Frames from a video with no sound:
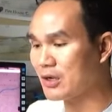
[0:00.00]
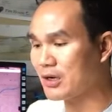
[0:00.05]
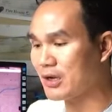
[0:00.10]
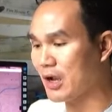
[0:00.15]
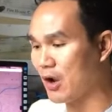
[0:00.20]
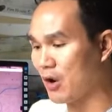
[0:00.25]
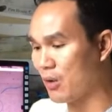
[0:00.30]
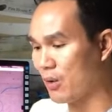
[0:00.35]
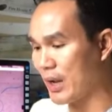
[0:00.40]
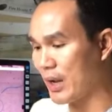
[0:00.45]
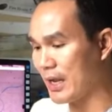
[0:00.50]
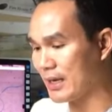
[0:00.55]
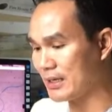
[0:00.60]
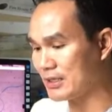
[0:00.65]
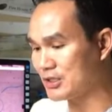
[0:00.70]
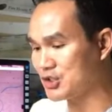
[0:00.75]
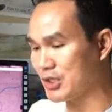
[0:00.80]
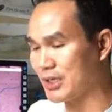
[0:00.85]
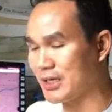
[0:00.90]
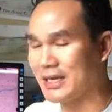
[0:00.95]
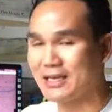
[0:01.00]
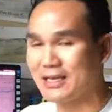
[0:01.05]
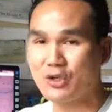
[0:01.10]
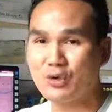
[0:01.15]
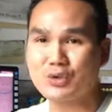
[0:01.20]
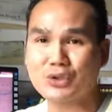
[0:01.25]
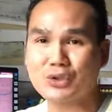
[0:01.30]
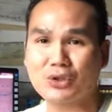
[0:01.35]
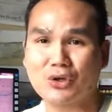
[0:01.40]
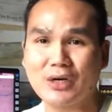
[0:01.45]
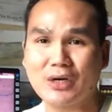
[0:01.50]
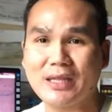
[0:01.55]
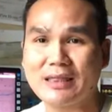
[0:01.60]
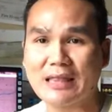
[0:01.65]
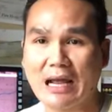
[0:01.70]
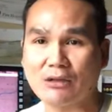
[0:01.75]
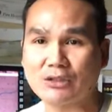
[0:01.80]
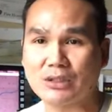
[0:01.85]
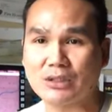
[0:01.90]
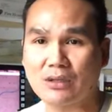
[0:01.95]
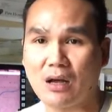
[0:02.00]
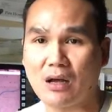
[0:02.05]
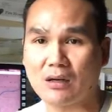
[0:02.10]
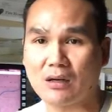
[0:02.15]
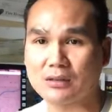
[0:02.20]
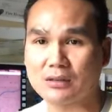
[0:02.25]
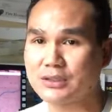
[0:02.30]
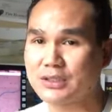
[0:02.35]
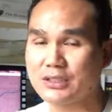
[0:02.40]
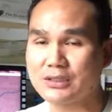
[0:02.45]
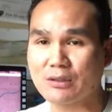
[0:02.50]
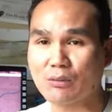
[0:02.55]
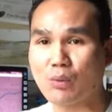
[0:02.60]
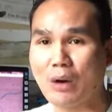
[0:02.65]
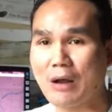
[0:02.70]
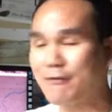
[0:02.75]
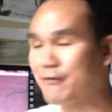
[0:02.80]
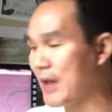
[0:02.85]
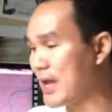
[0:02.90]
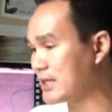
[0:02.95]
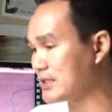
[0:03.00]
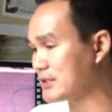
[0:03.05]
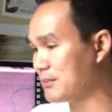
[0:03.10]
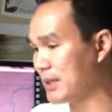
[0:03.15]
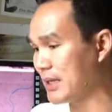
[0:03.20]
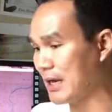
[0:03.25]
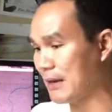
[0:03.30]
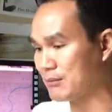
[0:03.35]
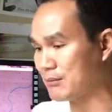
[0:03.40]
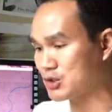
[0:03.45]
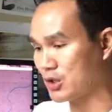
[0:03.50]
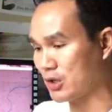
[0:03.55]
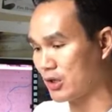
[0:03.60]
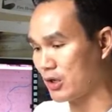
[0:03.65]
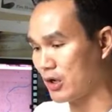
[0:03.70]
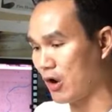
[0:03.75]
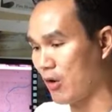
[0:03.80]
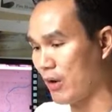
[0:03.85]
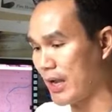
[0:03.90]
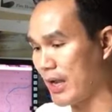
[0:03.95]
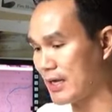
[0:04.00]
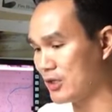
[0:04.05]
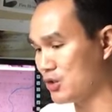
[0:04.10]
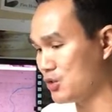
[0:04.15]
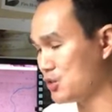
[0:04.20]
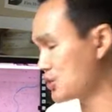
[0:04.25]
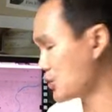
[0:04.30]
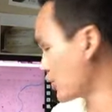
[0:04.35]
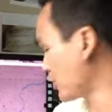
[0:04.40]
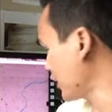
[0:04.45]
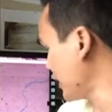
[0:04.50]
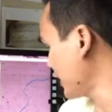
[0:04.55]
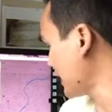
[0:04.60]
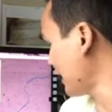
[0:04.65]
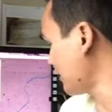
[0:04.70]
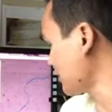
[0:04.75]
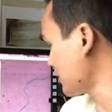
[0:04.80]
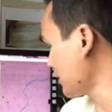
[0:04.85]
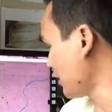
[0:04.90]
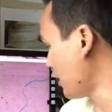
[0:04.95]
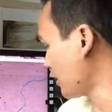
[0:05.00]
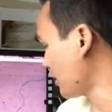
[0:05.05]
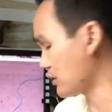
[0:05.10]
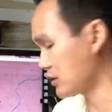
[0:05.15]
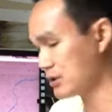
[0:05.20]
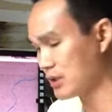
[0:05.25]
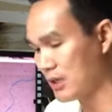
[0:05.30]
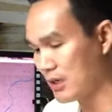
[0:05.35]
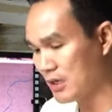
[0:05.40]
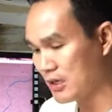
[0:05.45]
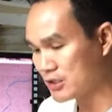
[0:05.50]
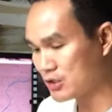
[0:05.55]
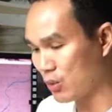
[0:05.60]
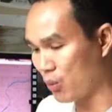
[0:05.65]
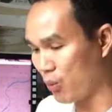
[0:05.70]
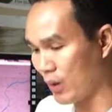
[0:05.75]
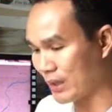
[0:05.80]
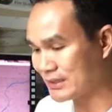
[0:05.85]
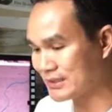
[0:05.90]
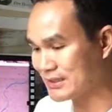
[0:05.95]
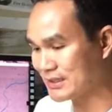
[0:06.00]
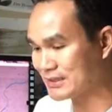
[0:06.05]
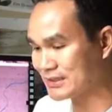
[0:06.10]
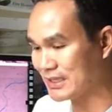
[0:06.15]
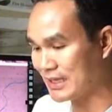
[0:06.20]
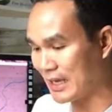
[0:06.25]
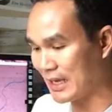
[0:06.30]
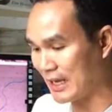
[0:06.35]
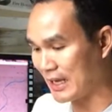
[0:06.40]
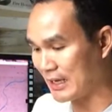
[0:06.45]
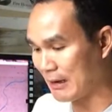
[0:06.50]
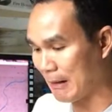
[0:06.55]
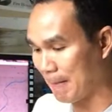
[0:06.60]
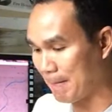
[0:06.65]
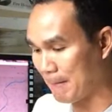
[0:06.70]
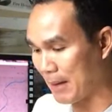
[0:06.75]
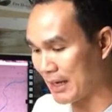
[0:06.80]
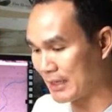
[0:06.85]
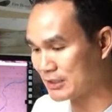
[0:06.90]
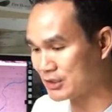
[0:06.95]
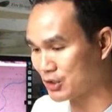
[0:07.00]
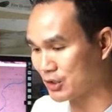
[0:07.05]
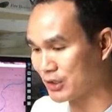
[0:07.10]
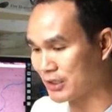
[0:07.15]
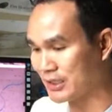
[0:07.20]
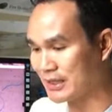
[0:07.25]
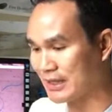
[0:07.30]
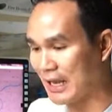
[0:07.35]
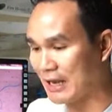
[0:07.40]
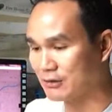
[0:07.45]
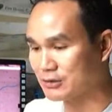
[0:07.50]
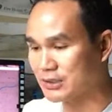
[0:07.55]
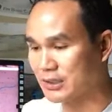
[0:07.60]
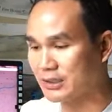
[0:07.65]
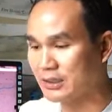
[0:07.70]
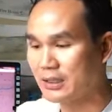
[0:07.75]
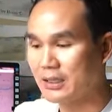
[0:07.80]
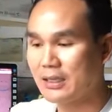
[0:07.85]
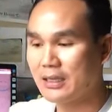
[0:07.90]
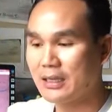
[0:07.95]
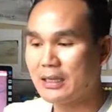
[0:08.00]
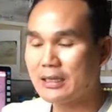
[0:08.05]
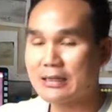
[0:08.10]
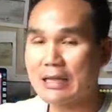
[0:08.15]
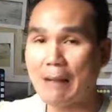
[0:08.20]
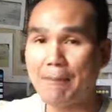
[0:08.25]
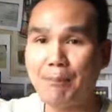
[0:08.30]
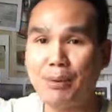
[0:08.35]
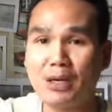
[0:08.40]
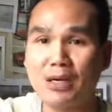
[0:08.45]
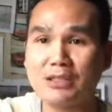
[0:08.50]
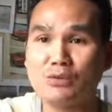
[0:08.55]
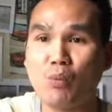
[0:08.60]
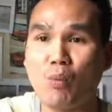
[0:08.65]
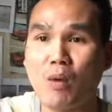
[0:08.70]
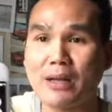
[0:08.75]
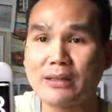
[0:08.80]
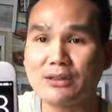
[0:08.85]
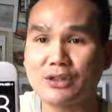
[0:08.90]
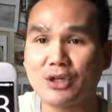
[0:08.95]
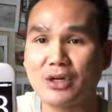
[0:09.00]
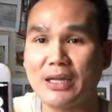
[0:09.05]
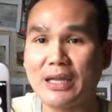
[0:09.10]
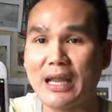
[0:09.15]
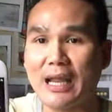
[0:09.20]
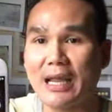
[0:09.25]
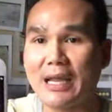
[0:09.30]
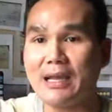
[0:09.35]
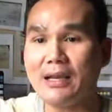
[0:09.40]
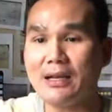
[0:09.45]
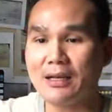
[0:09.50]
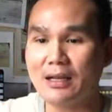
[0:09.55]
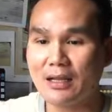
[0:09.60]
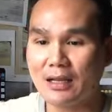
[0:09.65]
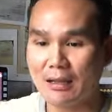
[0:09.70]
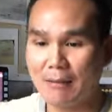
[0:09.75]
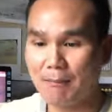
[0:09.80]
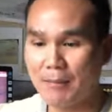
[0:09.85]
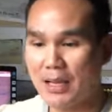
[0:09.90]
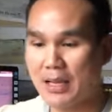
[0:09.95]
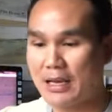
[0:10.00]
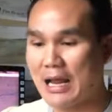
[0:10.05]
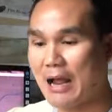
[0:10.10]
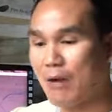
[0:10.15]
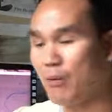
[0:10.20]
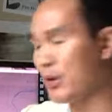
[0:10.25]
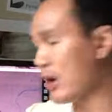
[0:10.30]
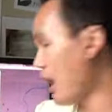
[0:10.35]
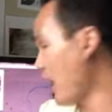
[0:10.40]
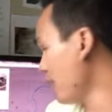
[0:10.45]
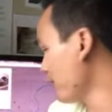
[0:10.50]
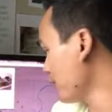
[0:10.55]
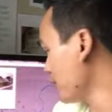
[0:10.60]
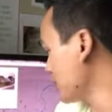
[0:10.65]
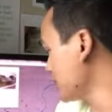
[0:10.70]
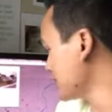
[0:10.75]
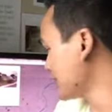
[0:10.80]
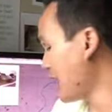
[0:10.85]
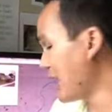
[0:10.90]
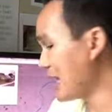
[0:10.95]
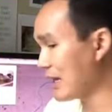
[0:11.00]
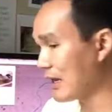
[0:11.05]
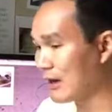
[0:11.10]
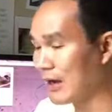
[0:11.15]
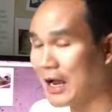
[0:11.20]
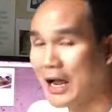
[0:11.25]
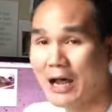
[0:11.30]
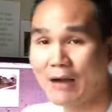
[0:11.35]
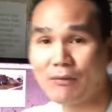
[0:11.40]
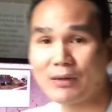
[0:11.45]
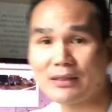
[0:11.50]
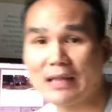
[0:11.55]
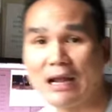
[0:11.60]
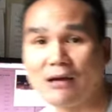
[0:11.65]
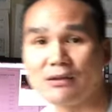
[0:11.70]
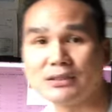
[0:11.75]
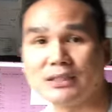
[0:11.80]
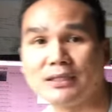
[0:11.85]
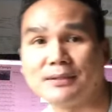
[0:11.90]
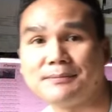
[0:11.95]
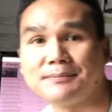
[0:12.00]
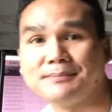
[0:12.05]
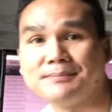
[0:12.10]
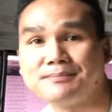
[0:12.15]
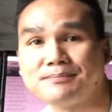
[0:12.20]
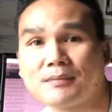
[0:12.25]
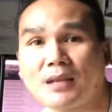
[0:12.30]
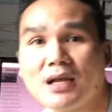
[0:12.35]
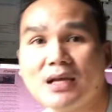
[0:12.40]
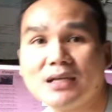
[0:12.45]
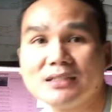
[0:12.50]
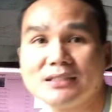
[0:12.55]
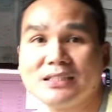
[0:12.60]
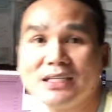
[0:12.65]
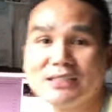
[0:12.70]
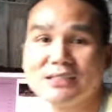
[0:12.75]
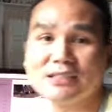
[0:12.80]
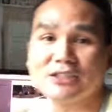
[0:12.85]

go ahead and use $30,000. Just a rough estimate. I'm just gonna go ahead and use $30,000. So 168 minus 30,000. That put us 138. Man, I would offer this guy like 100,000. Just